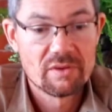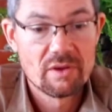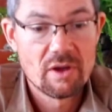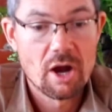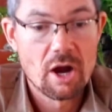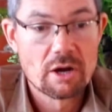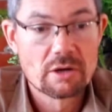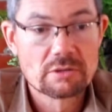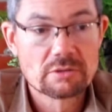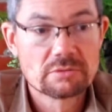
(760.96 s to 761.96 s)

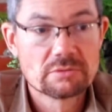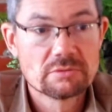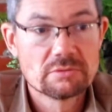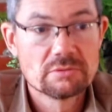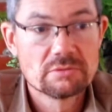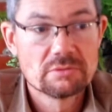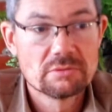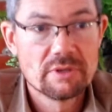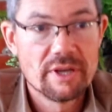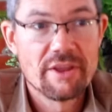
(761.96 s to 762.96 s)
are
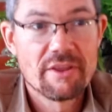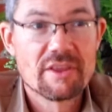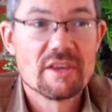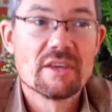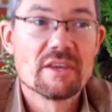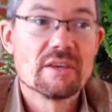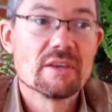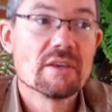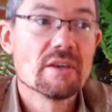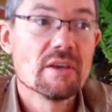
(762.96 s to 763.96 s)
in
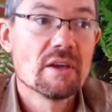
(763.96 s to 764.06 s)
the